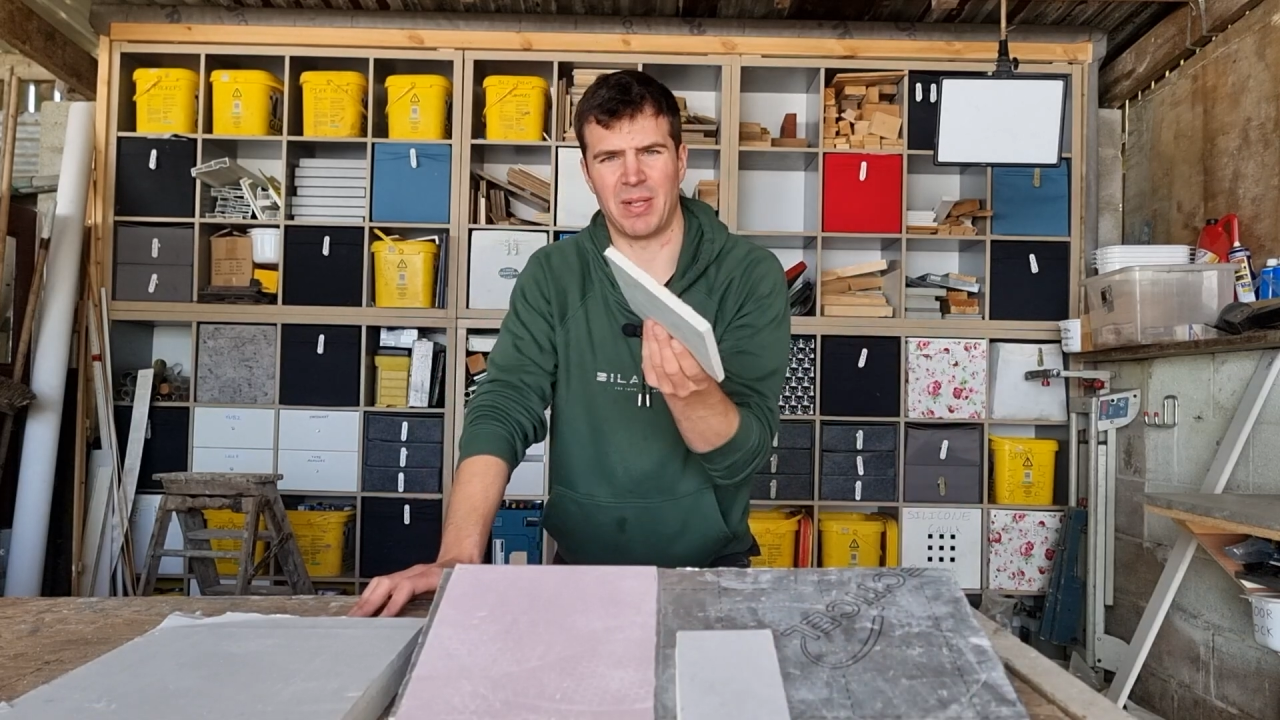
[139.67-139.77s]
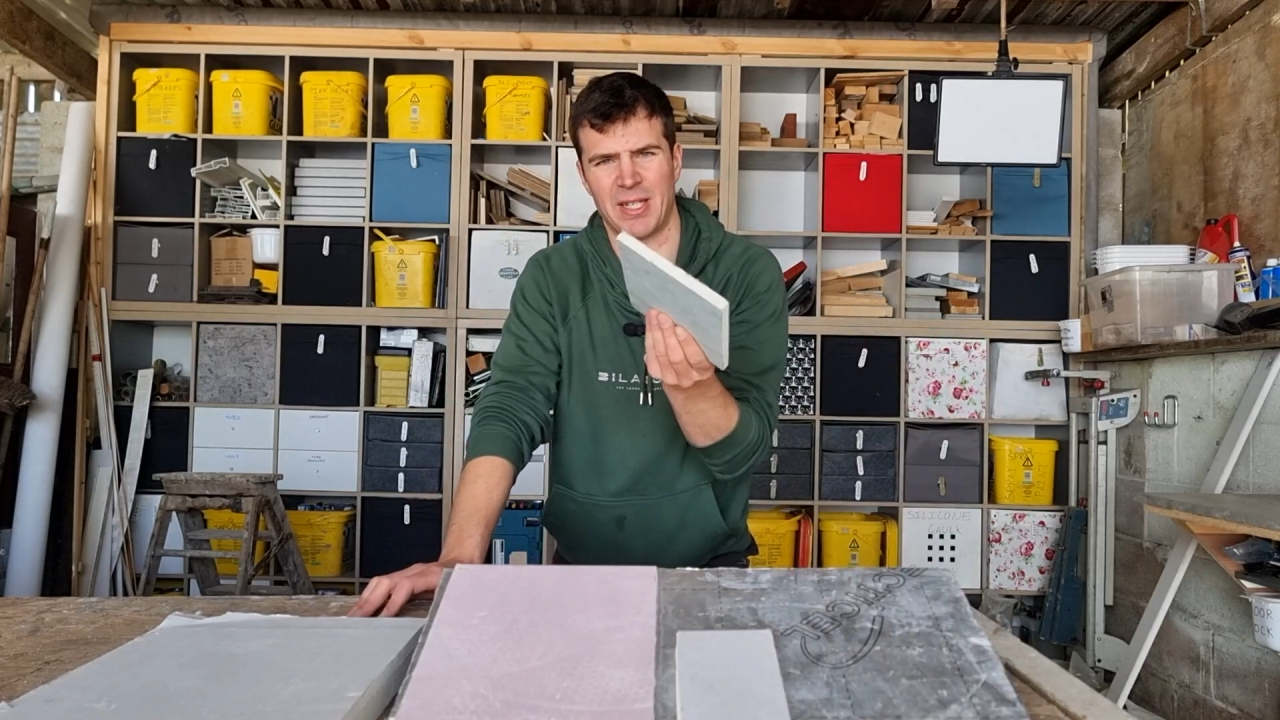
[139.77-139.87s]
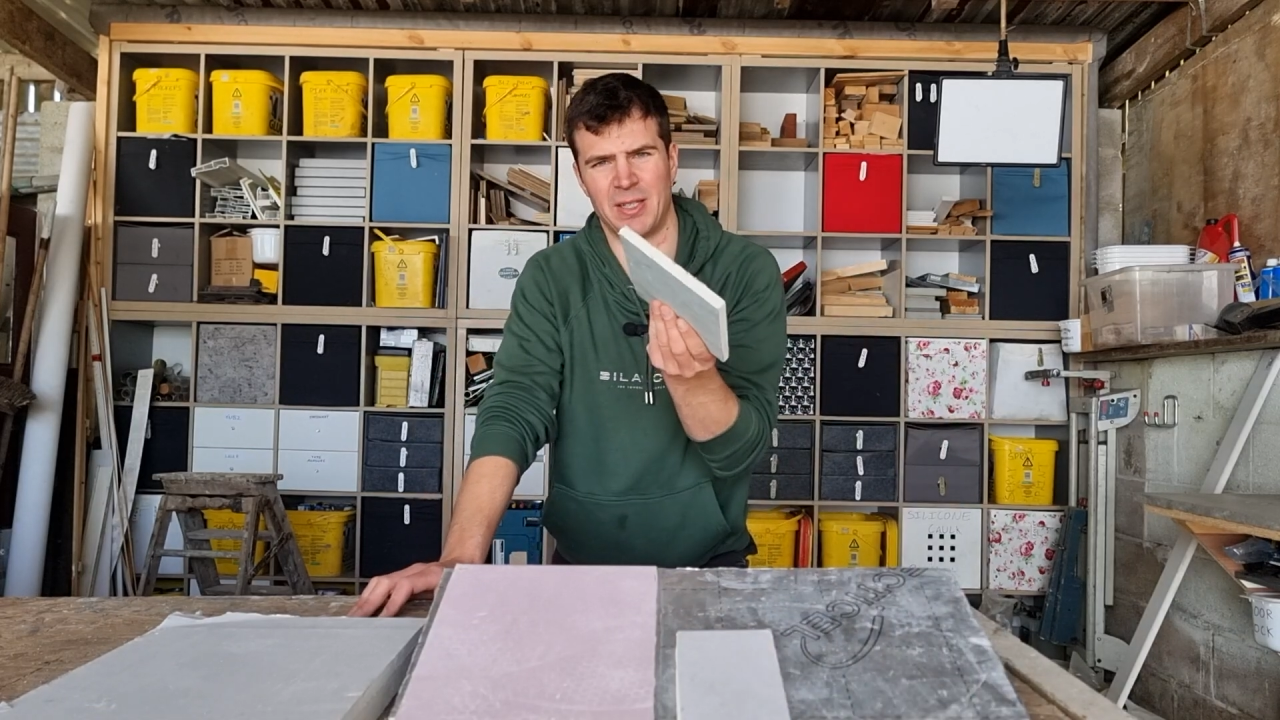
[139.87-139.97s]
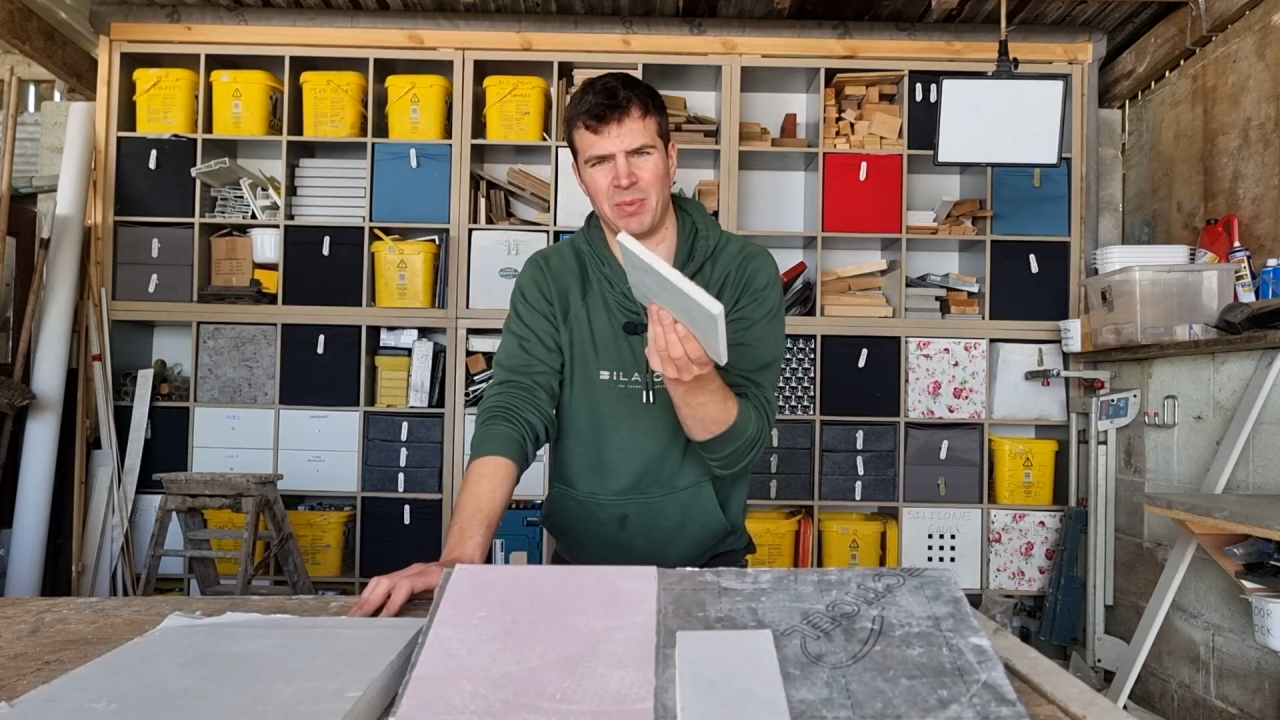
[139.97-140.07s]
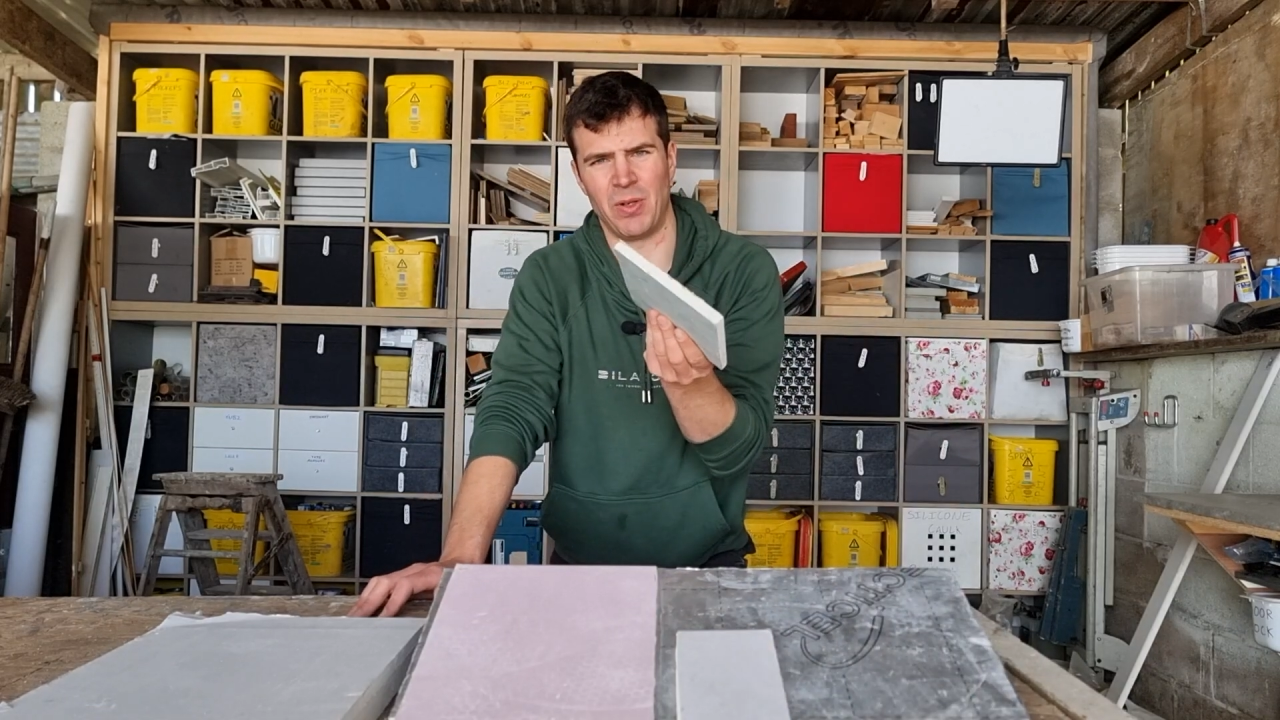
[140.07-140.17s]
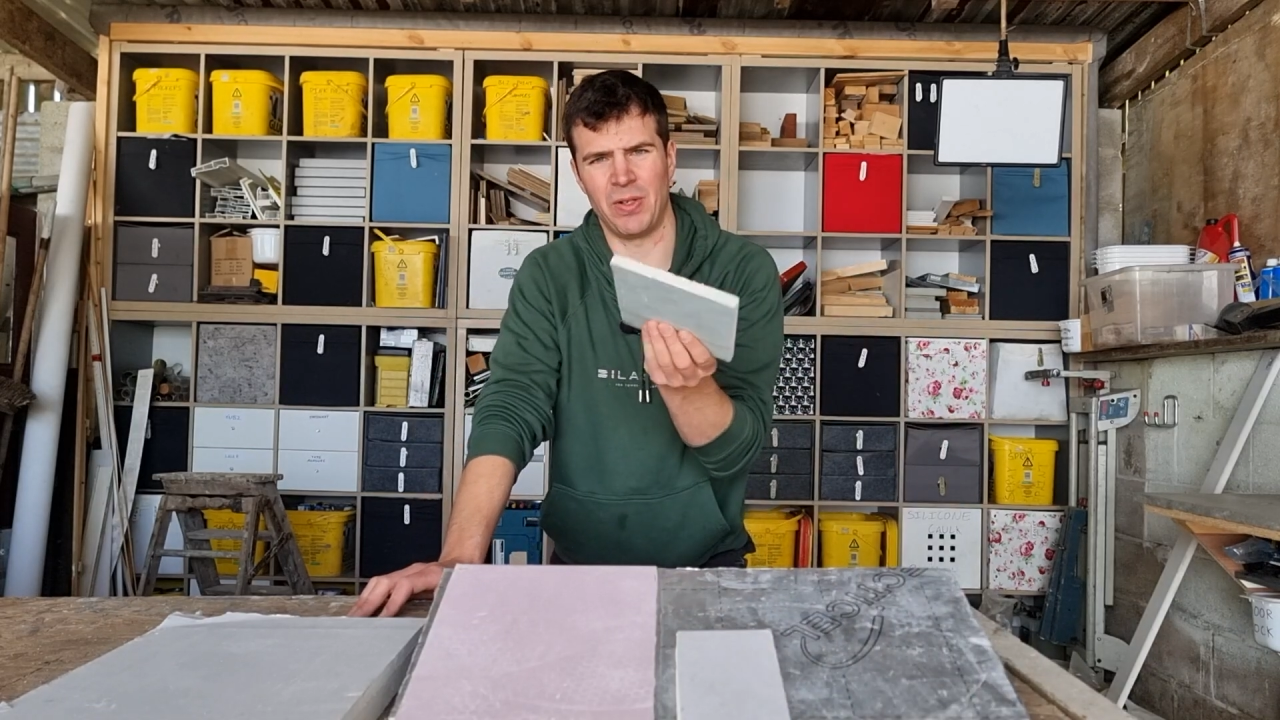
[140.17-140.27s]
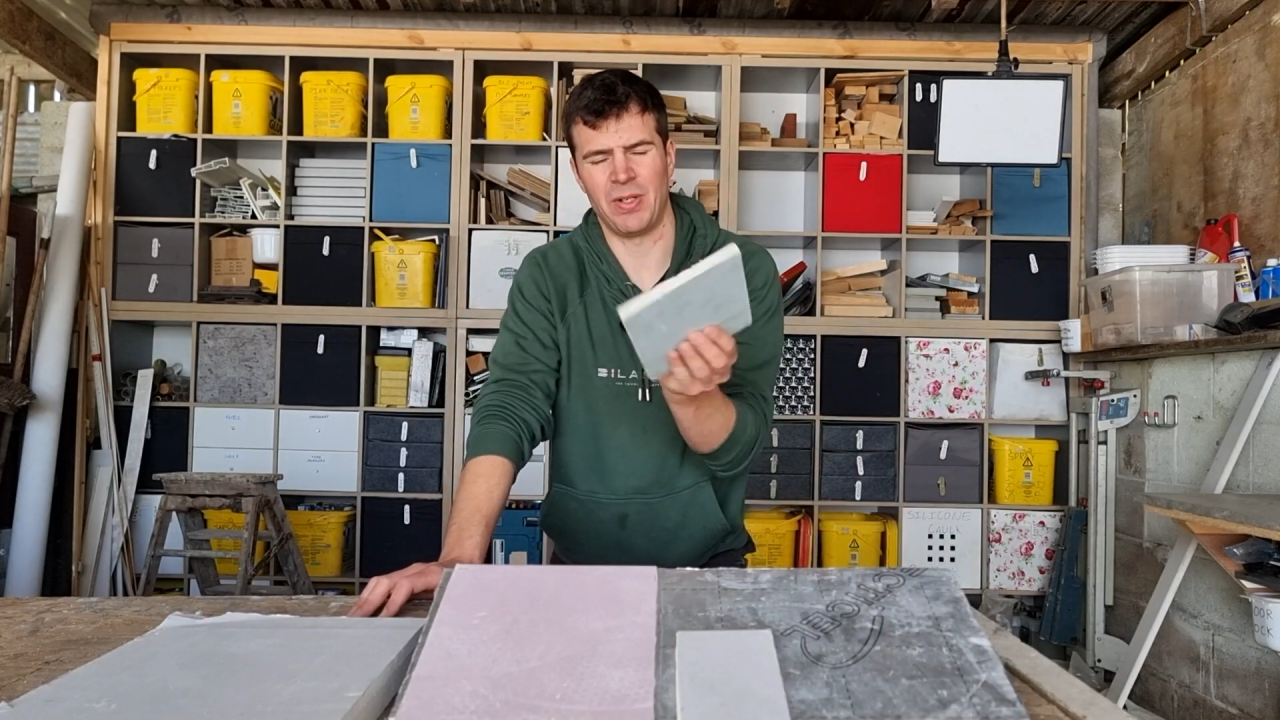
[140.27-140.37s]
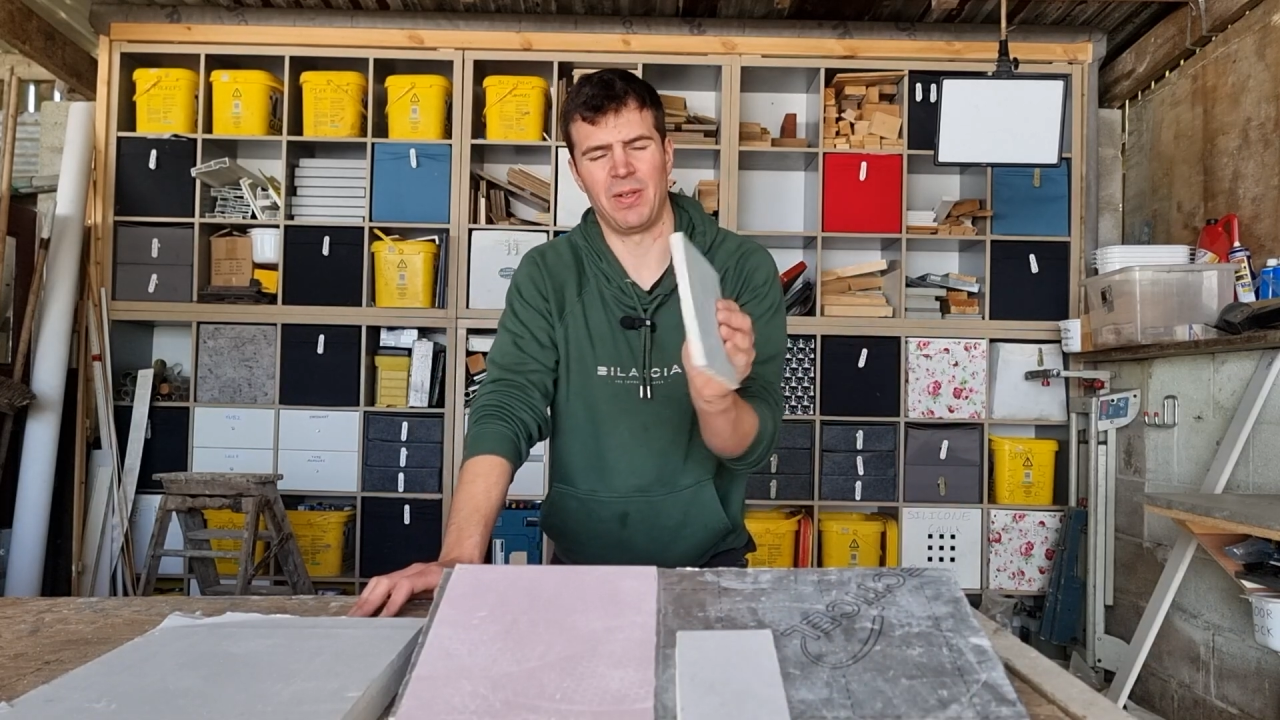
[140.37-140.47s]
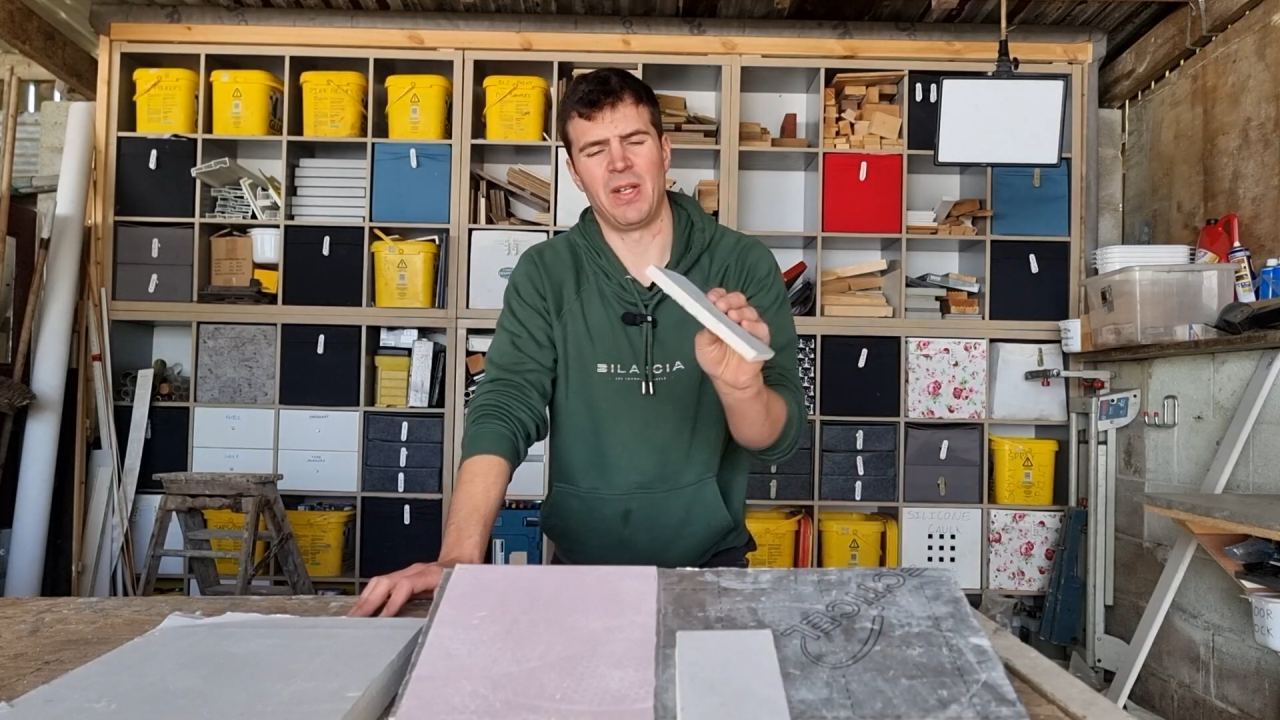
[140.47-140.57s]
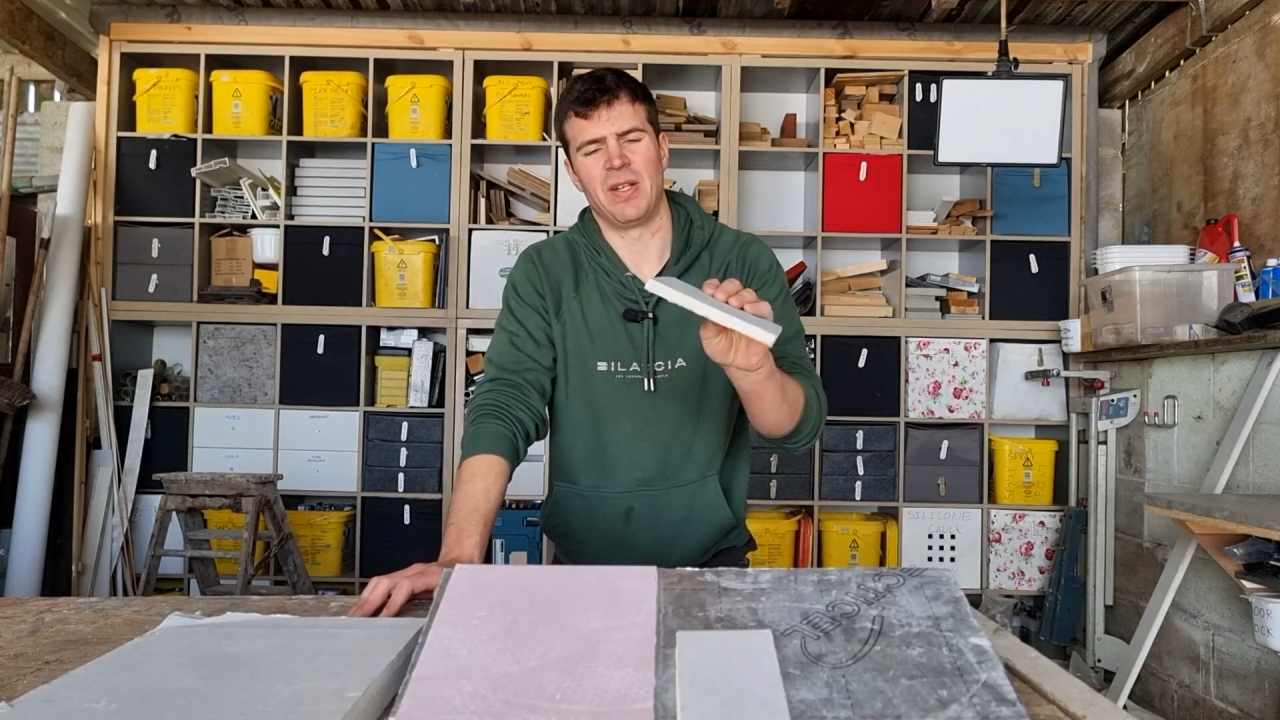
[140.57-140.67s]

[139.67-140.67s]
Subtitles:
plasterboard.